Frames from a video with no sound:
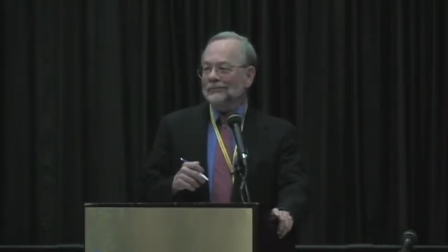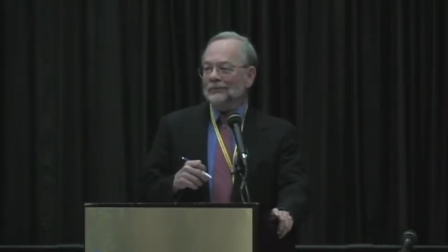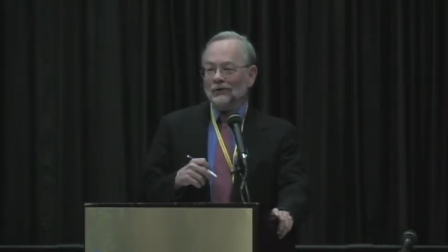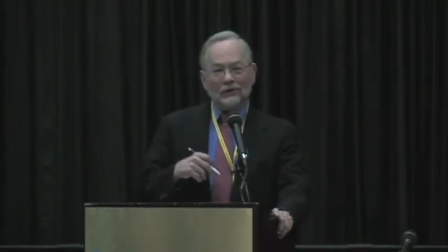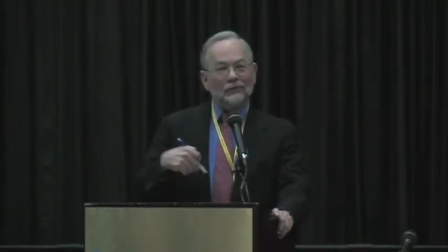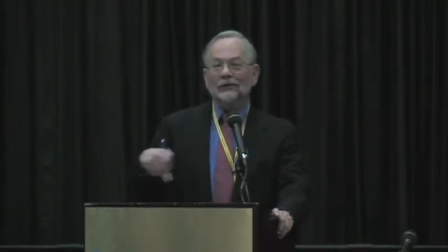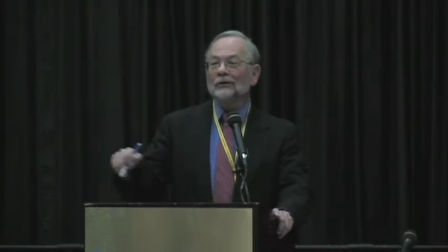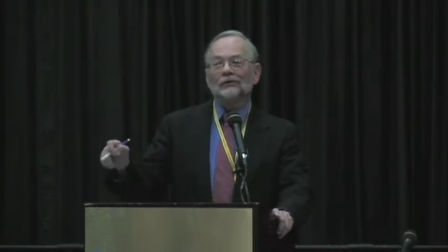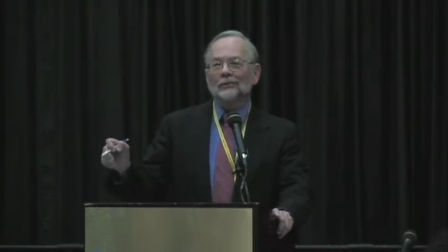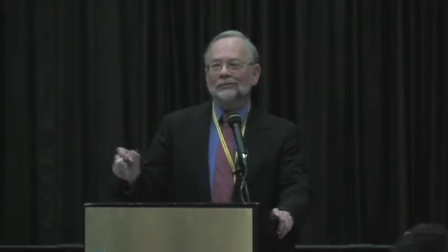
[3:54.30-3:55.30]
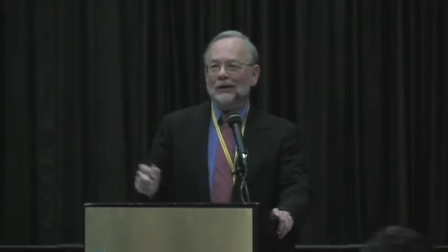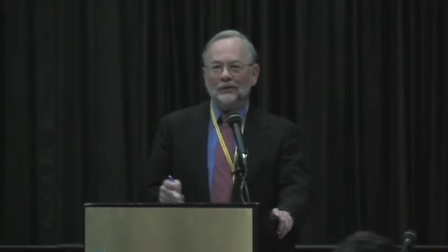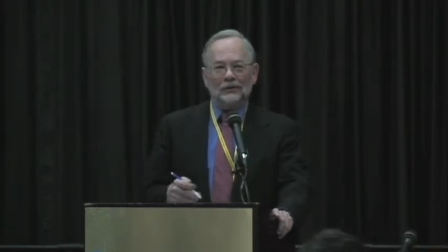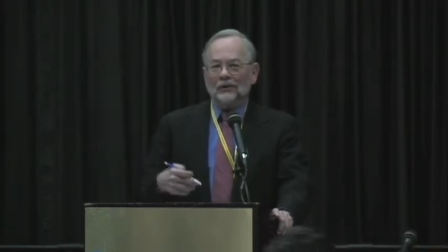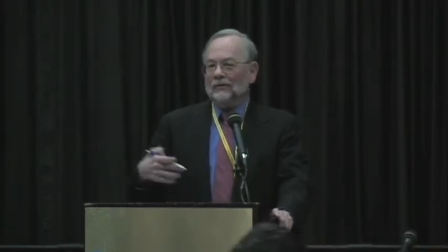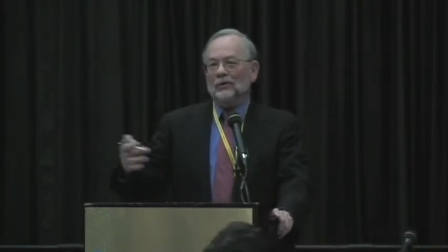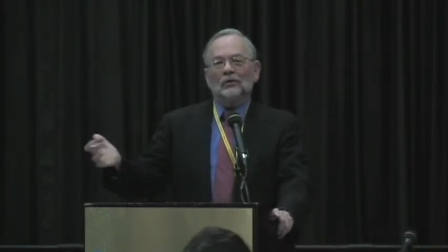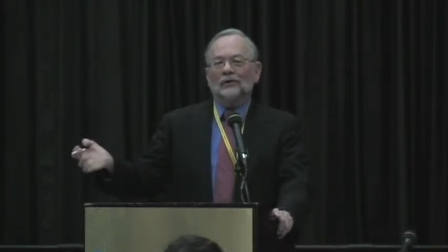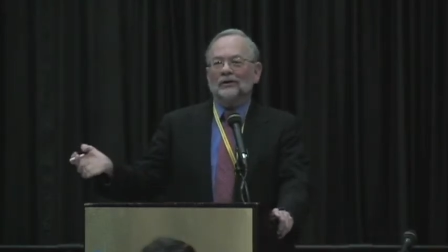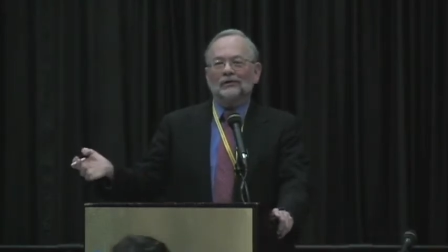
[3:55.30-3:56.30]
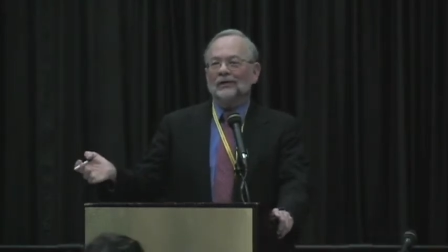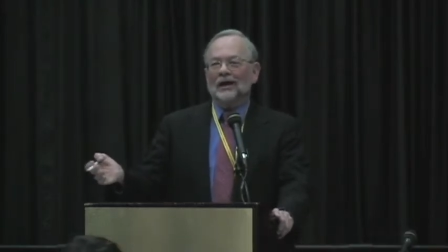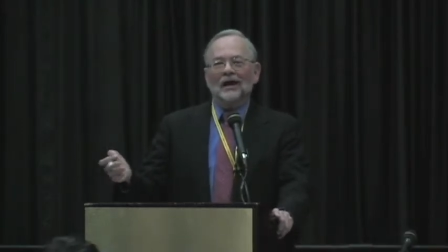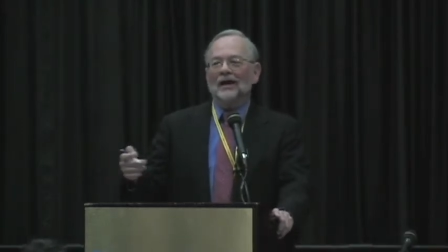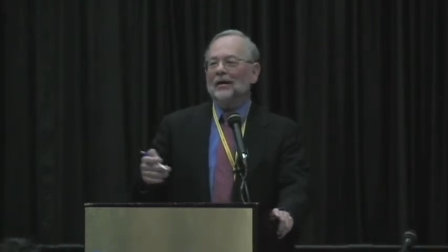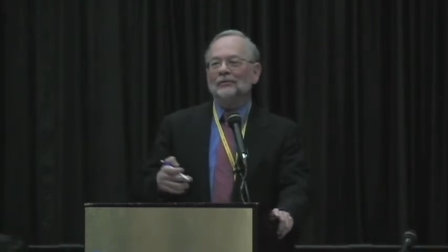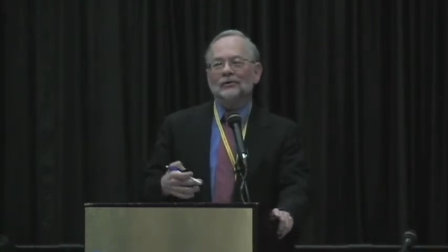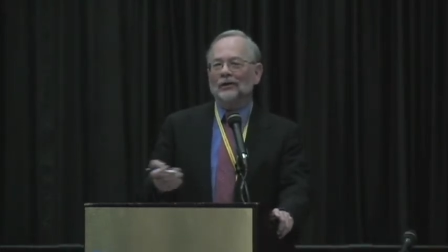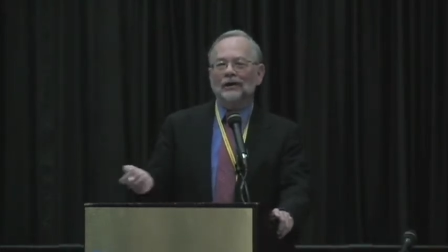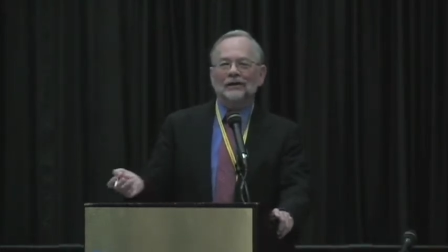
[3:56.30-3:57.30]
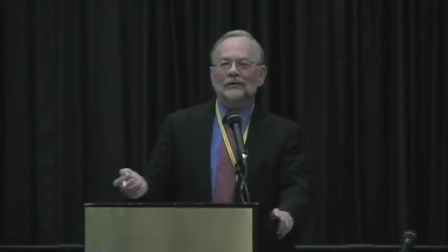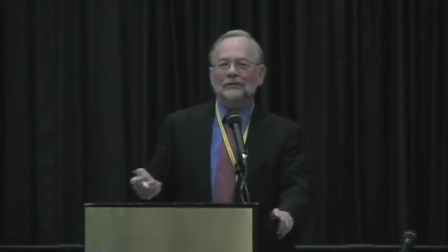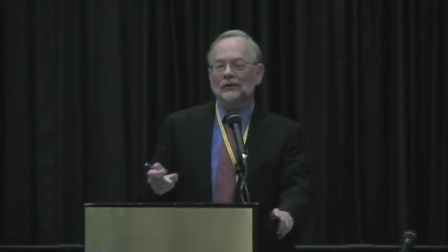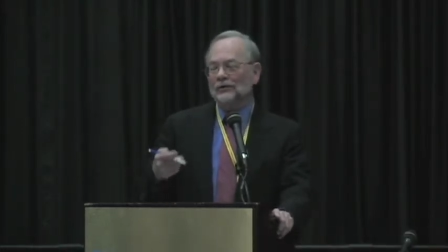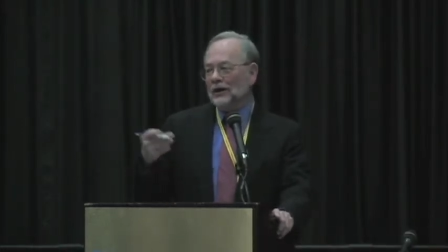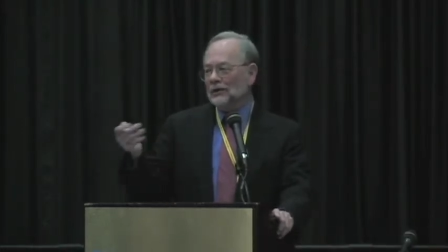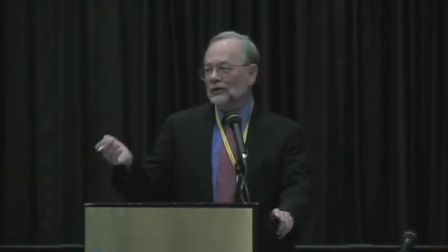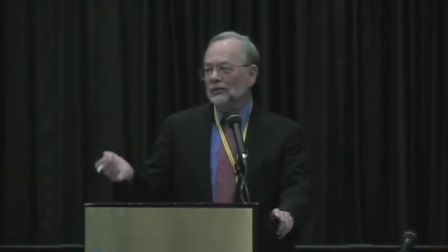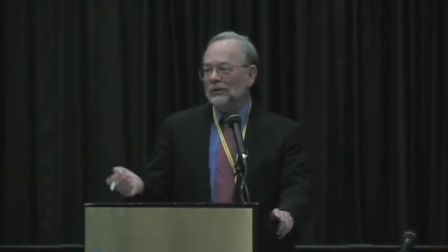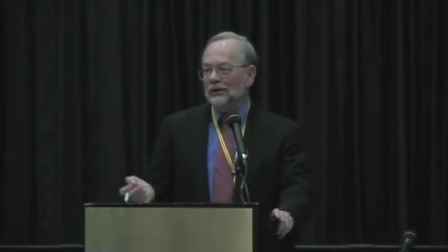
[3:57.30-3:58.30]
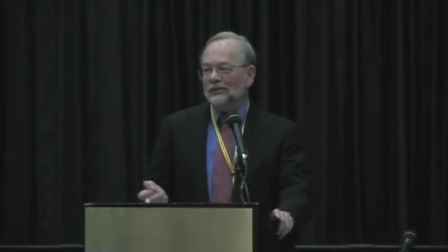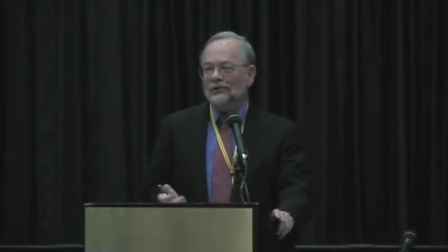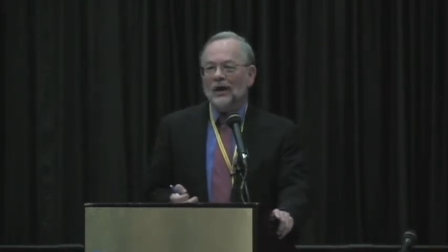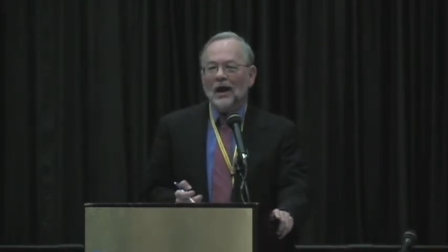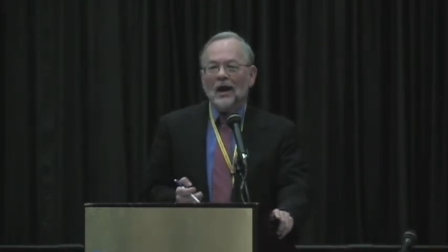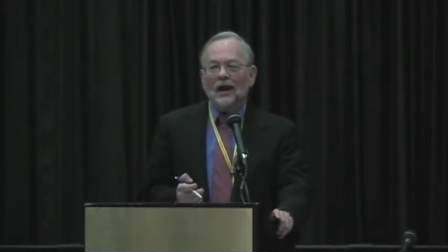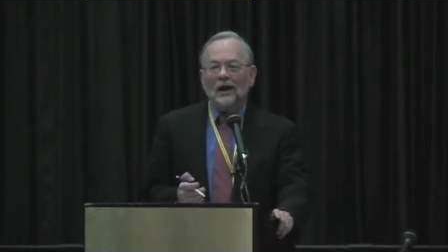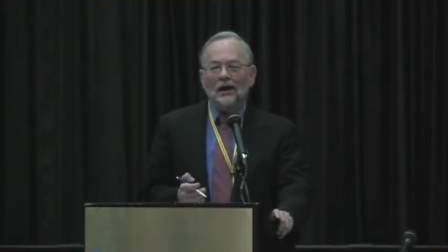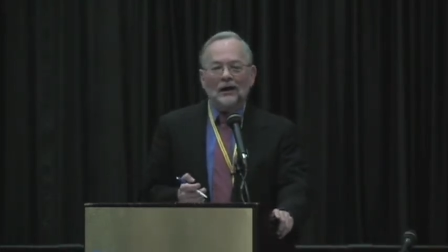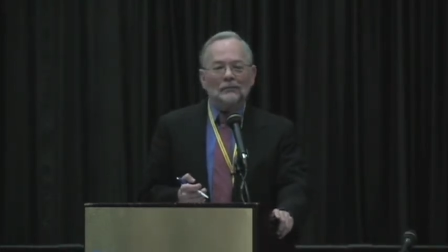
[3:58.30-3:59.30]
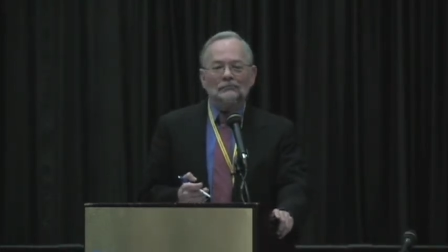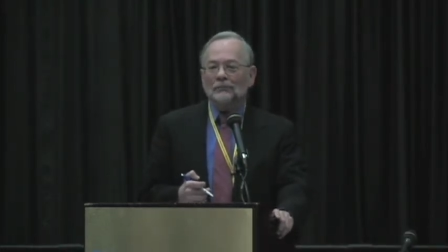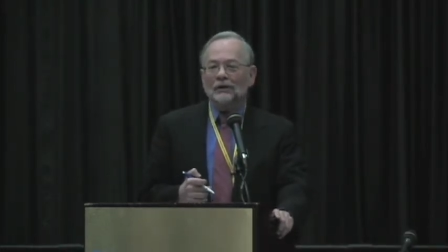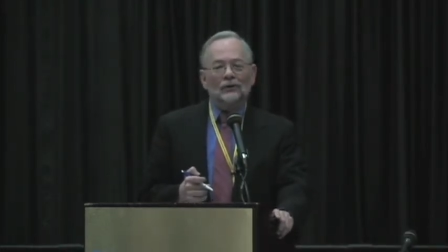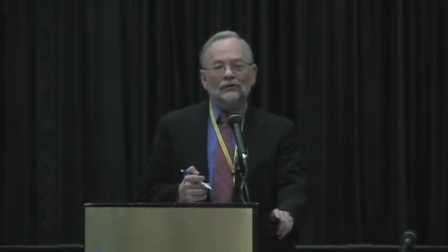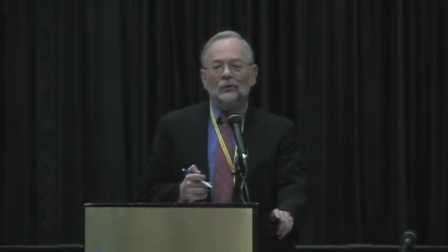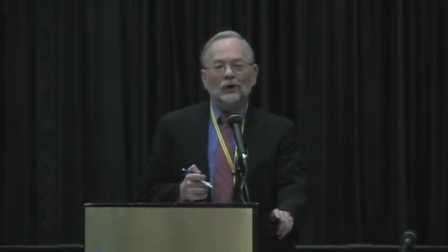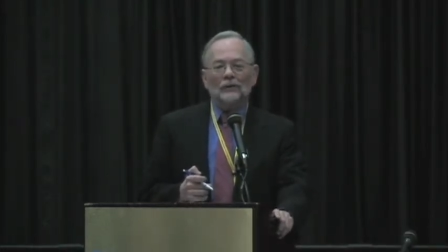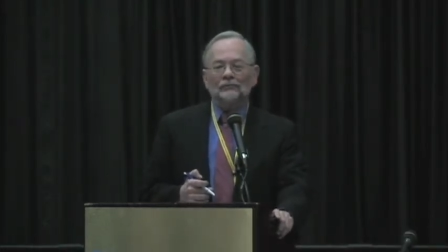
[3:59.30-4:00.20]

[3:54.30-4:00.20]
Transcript: So I refused them. You don't have a good reason. I'm sorry, you've had your 2 minutes. It doesn't work.